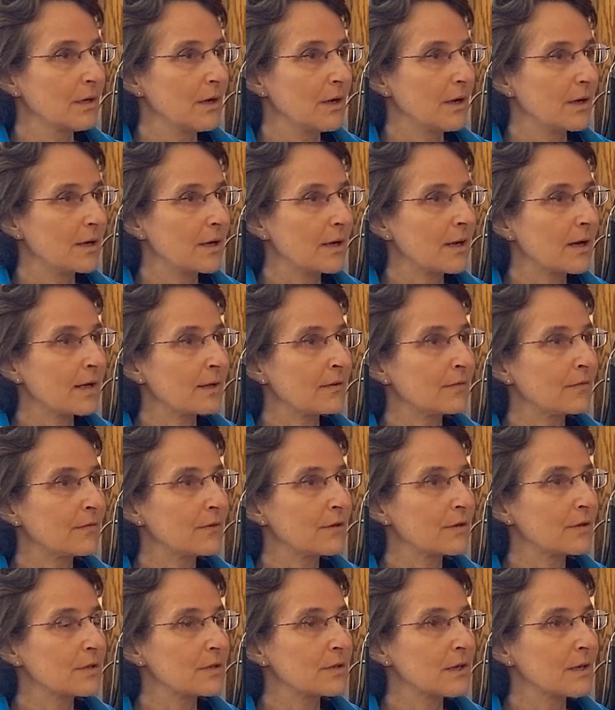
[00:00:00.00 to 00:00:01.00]
And then
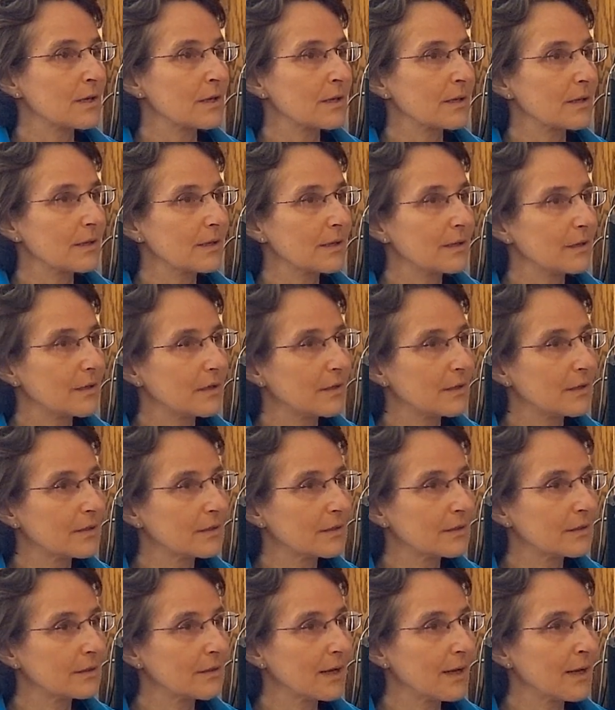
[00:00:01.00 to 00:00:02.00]
unfortunately,
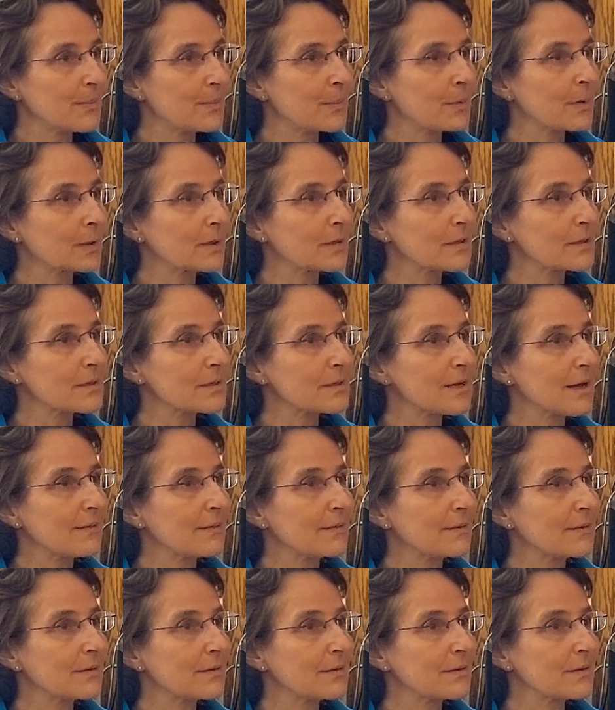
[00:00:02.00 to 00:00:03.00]
on April the
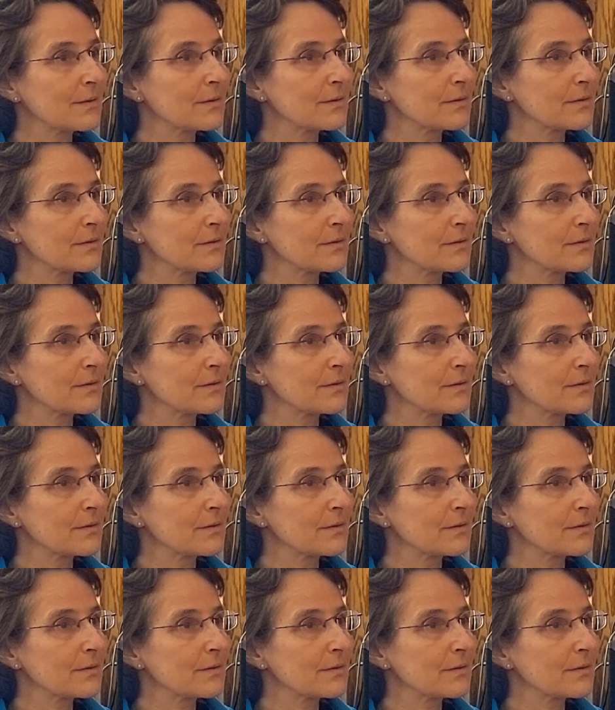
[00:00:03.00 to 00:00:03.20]
7th,